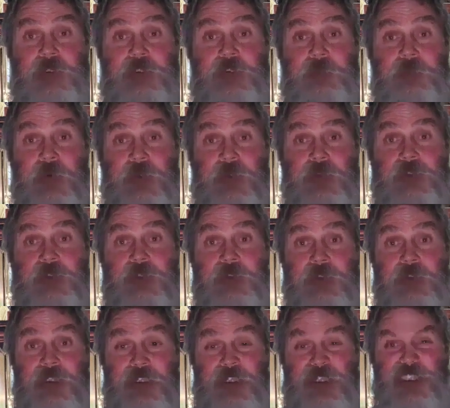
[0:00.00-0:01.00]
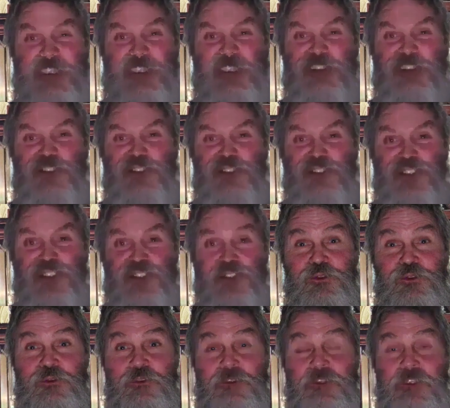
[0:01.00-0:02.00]
His spirit alights upon you.
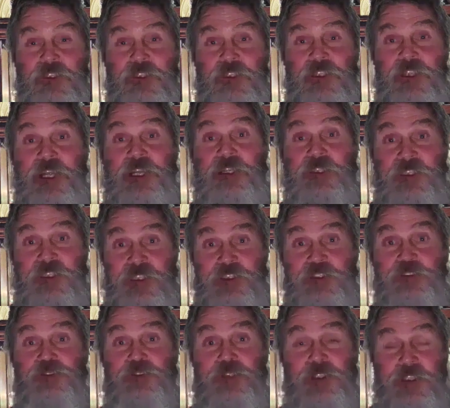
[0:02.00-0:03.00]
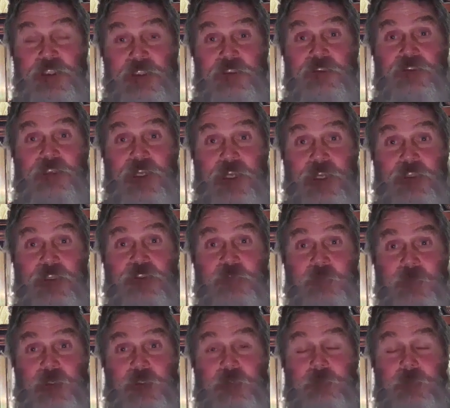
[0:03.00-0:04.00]
He enters you. And then you
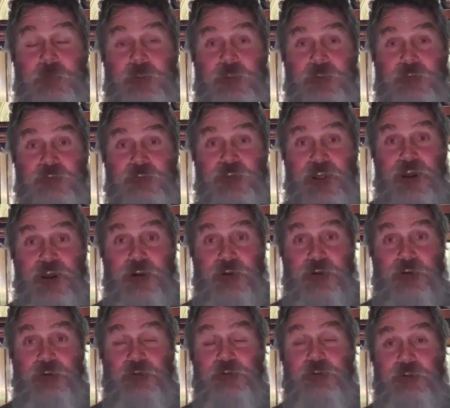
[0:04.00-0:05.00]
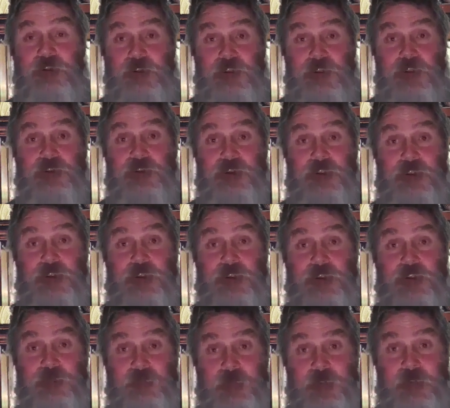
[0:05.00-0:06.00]
can hear God speak because
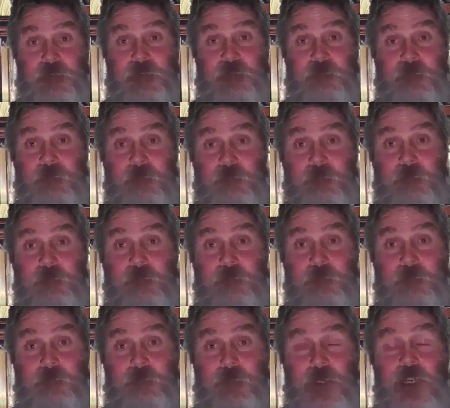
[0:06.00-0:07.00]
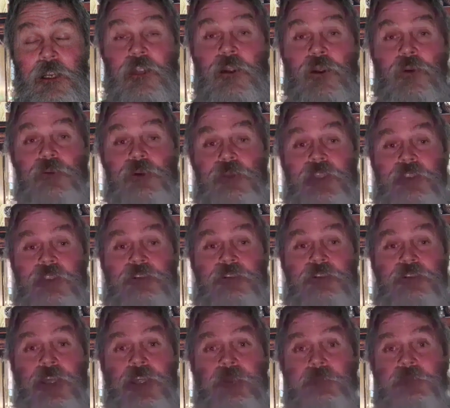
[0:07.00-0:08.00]
God is in his spirit.
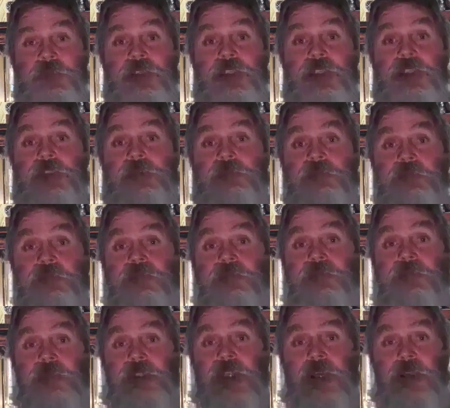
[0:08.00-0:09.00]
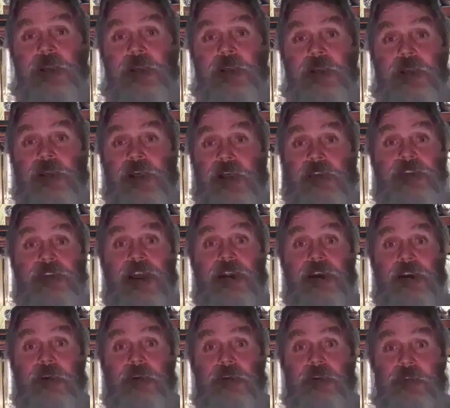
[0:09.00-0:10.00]
Well, that's the top 10.
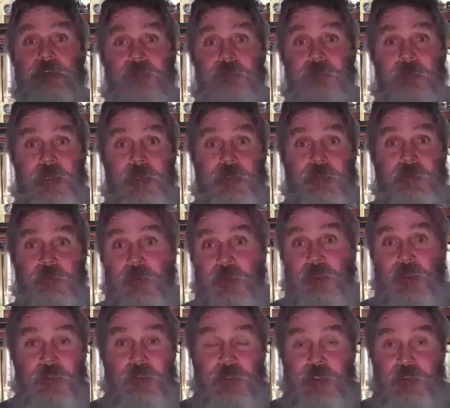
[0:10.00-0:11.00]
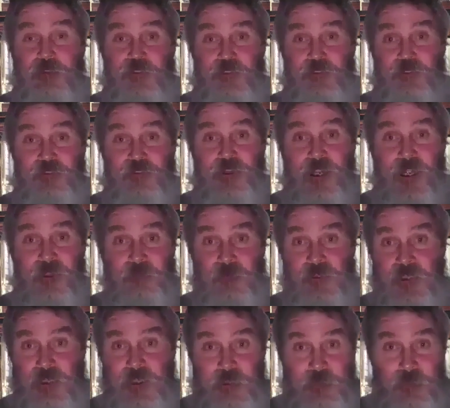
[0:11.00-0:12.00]
That's not all of them, by the way.
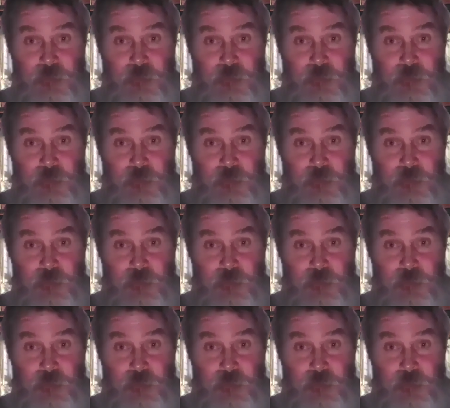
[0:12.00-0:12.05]
That's